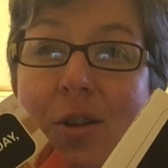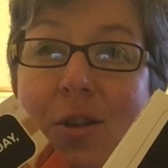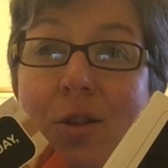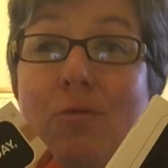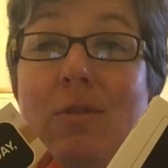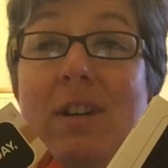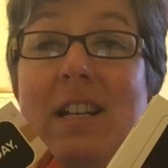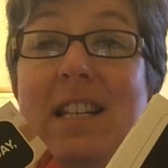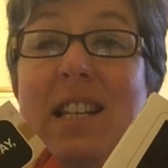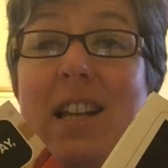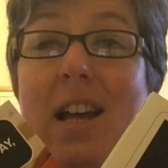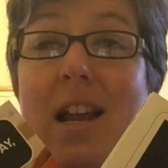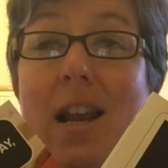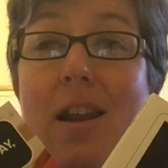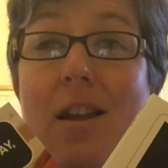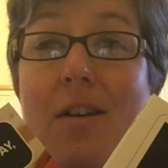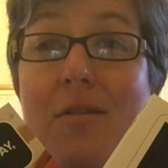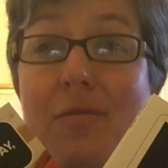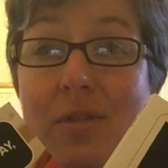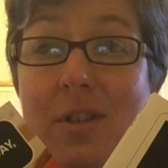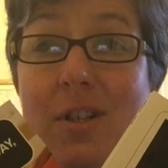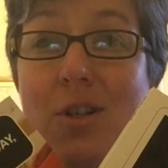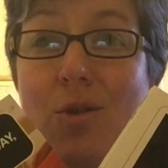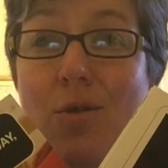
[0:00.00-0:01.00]
The reason I
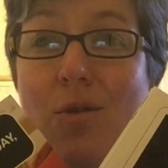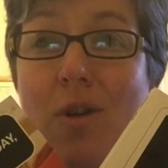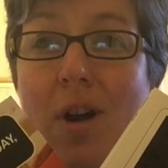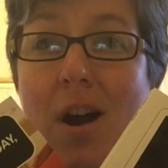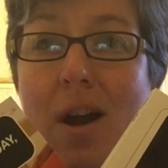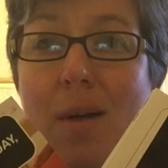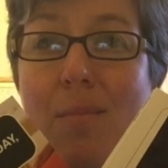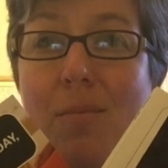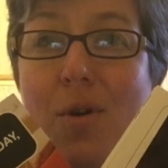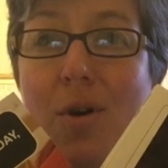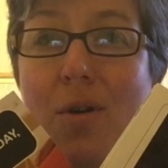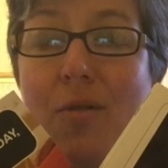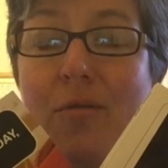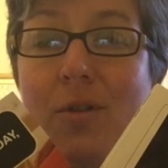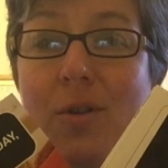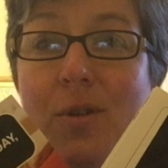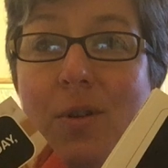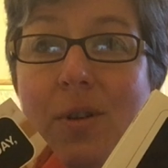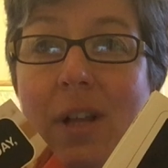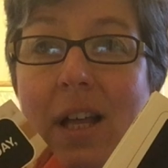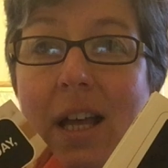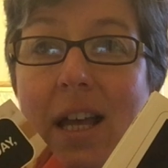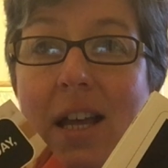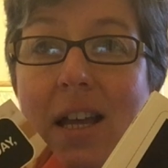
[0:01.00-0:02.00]
love this crime
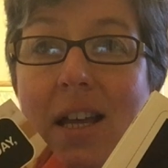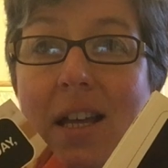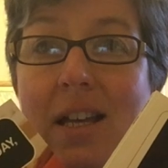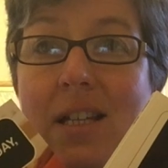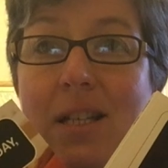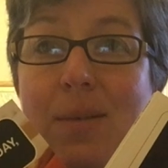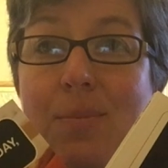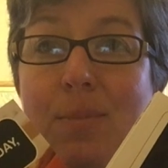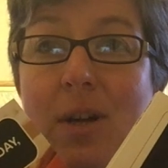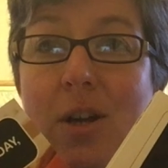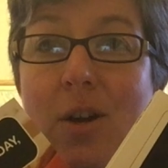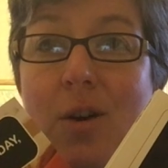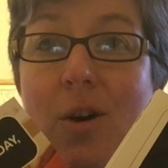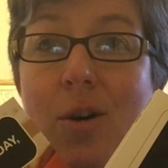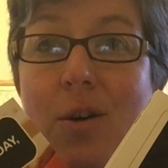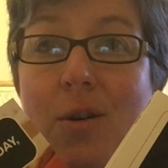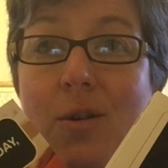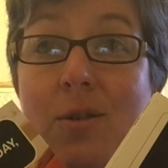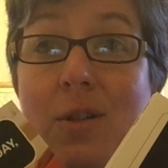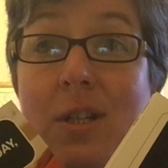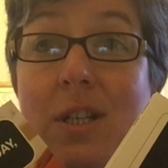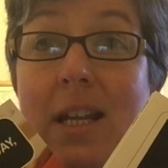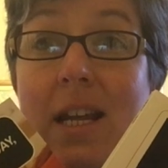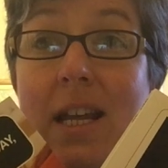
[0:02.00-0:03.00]
novel is
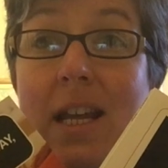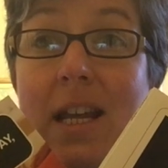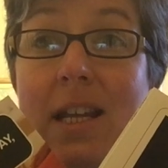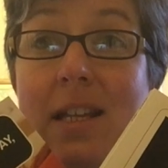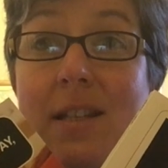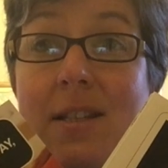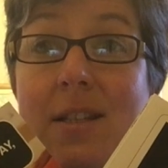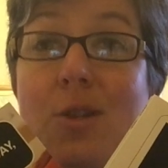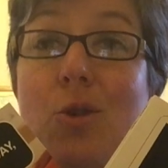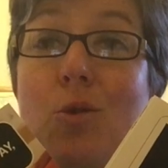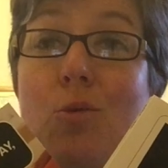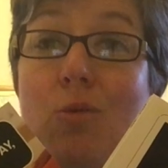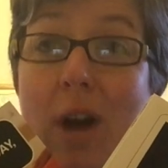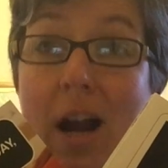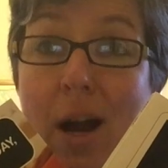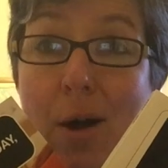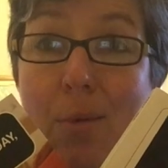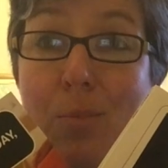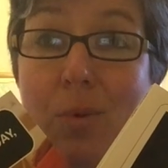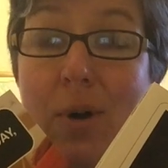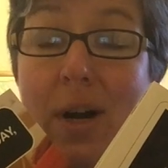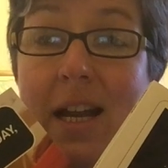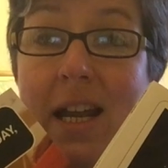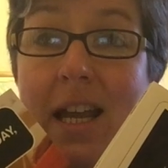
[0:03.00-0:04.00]
because it's
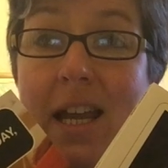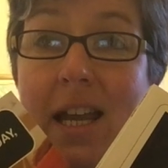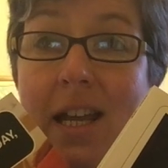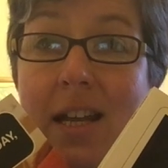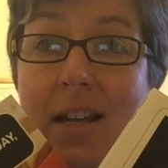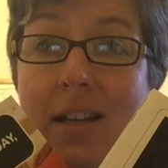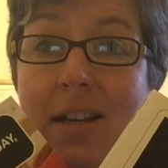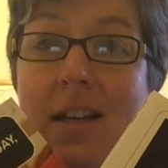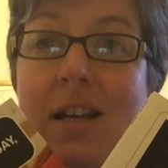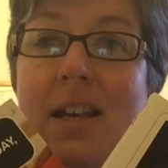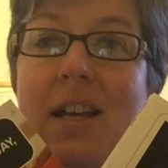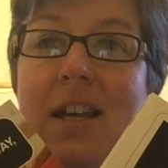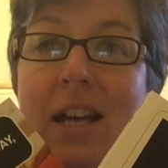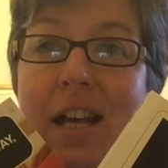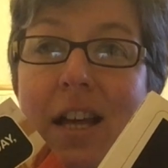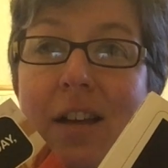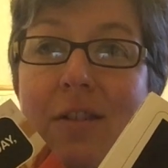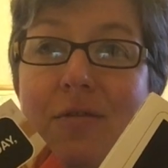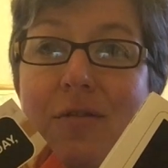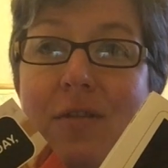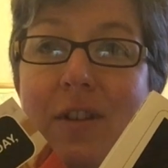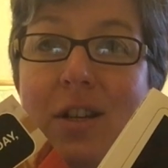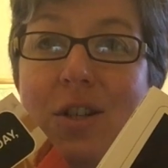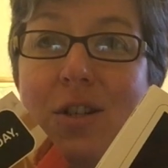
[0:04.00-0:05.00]
groundbreaking.
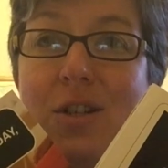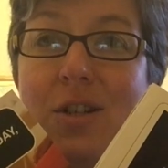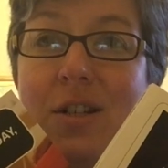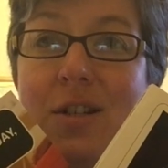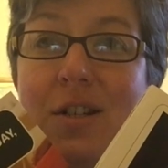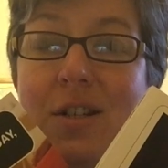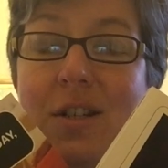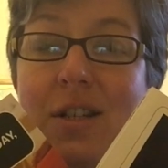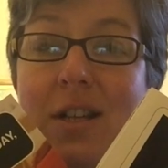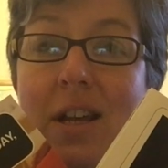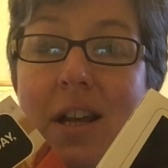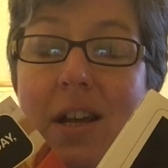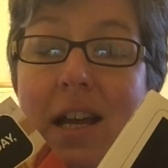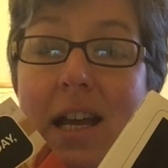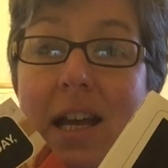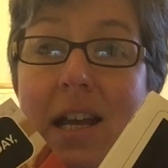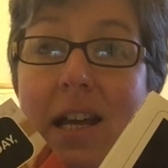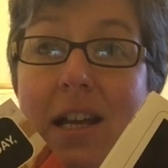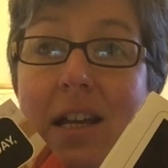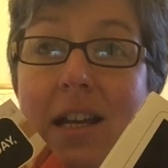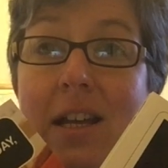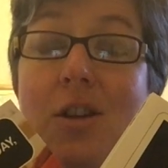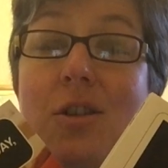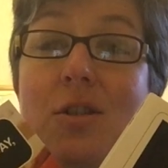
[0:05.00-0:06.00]
It features
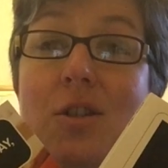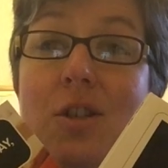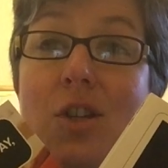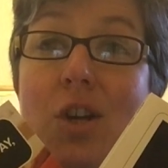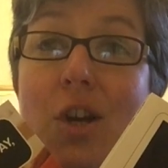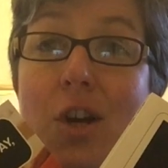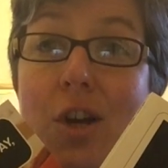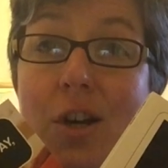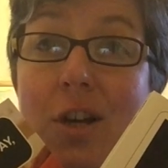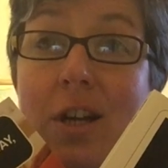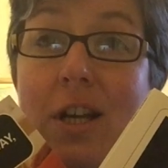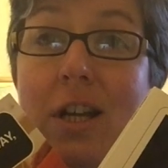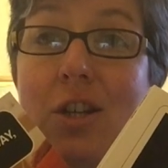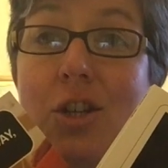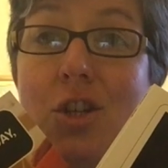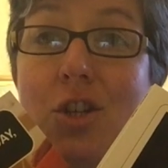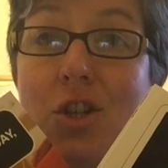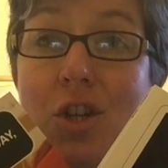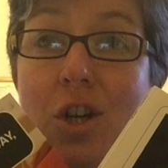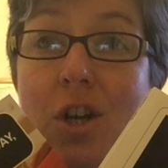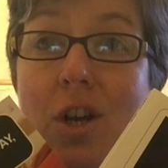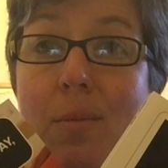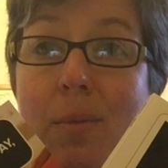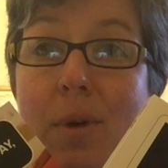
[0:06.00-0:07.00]
a
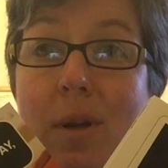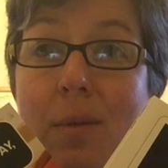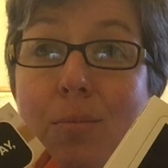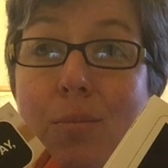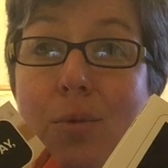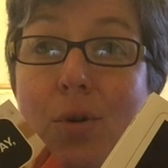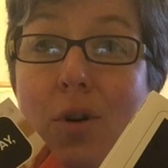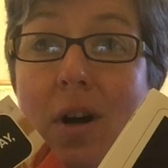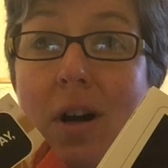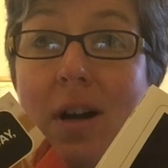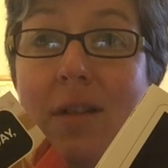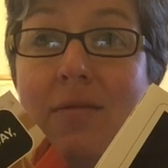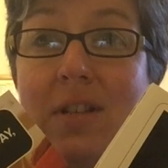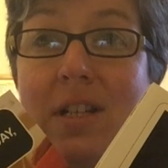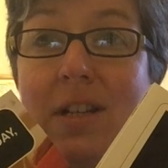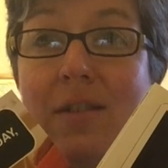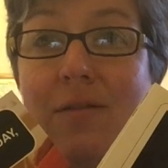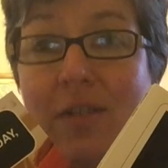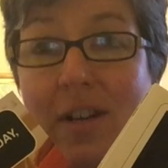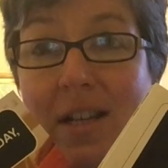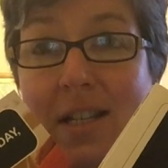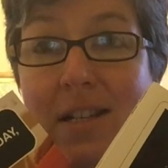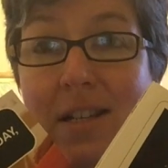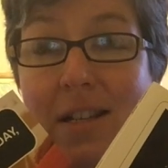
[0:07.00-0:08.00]
Turkish-German private
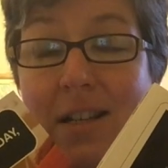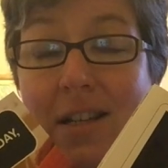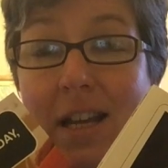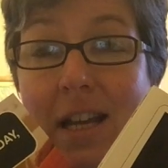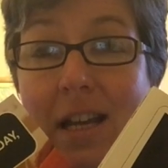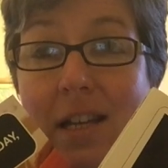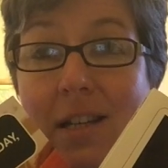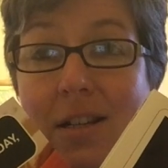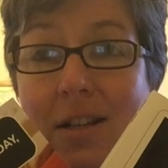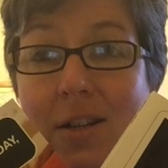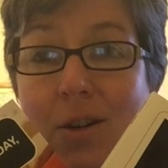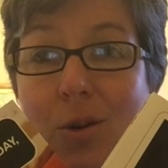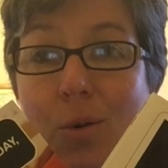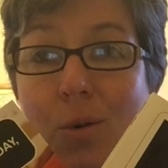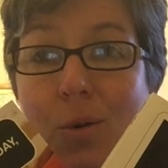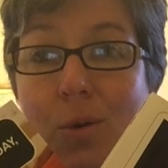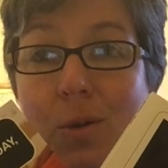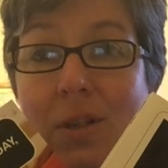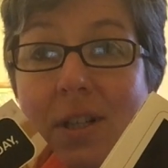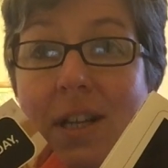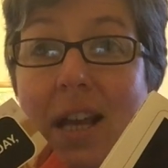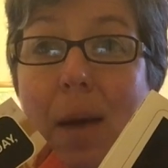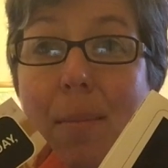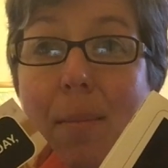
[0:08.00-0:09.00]
investigator
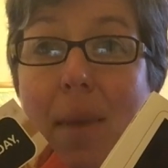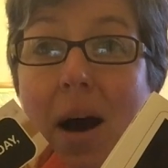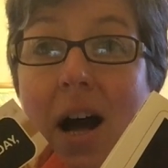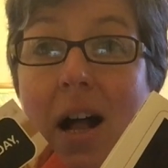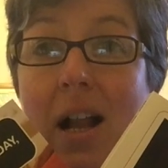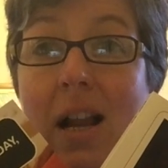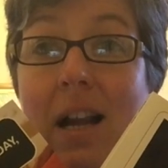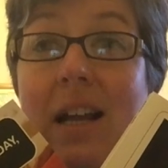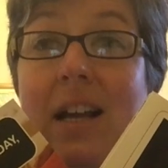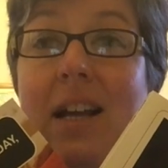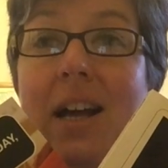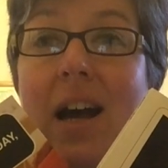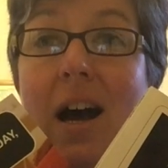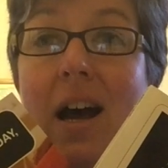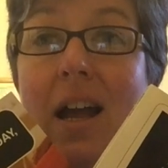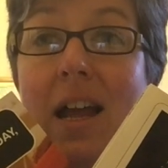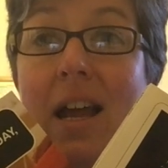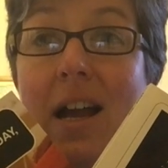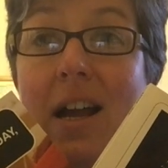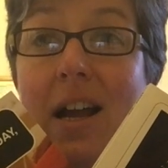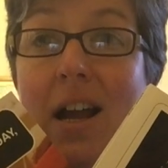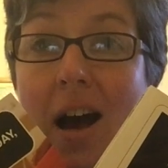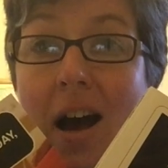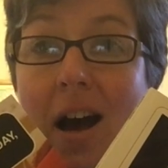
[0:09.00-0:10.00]
called Kemal
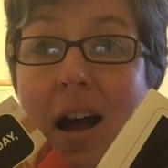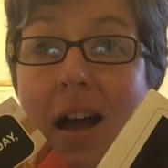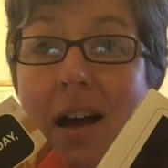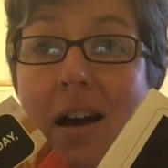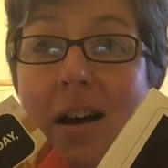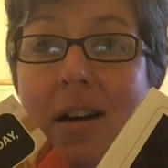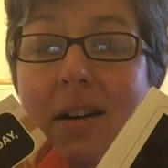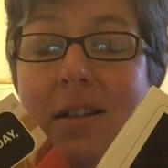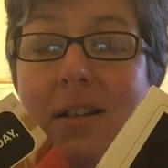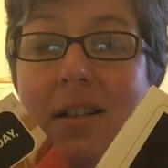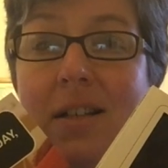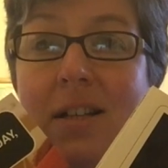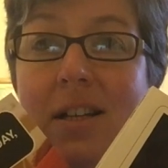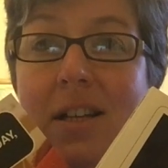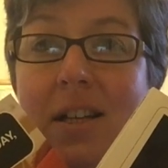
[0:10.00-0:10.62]
Kayankaya.